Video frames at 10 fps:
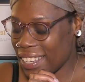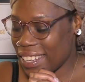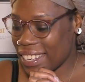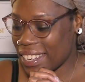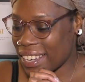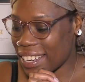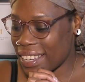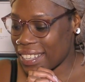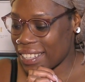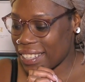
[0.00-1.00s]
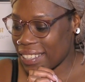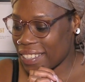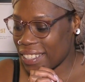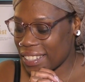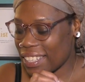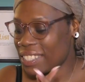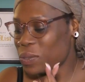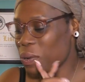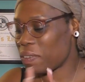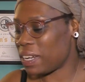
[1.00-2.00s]
yeah. Let's
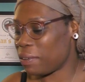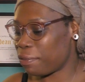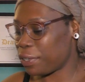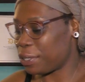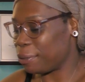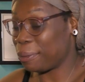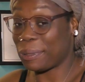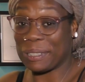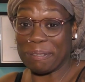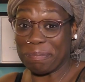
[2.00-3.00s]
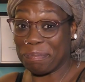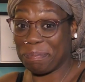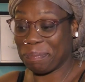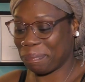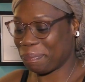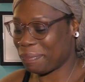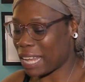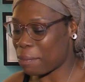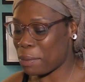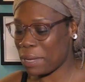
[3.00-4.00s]
do a reading for you.
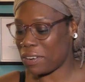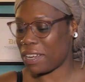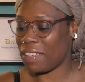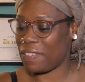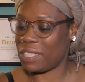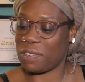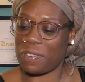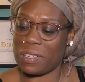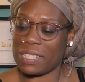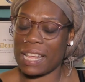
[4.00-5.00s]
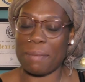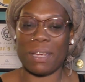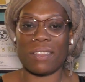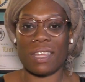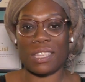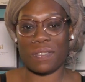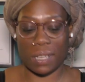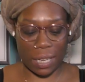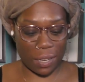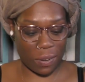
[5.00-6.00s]
I'm Amira if it's your first time here. Thanks for
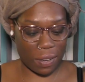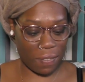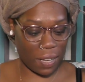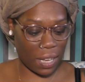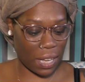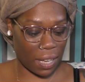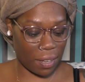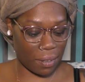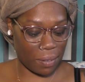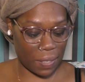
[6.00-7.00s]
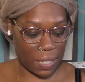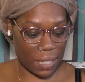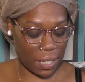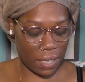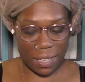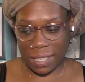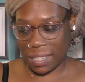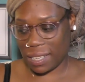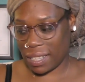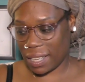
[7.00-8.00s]
clicking on the video.
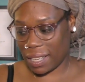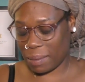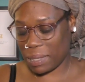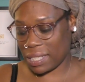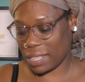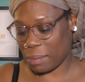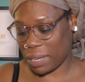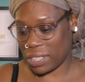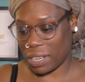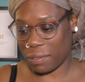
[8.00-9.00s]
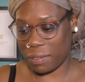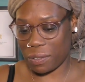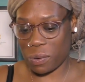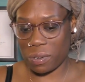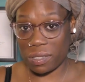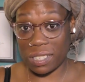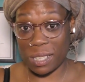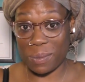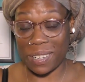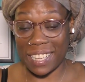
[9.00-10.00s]
Um, this is going to be general, of course,
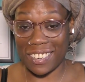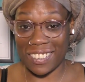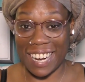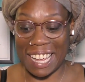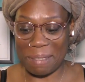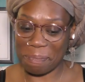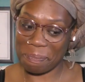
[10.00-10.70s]
because we're on the internet.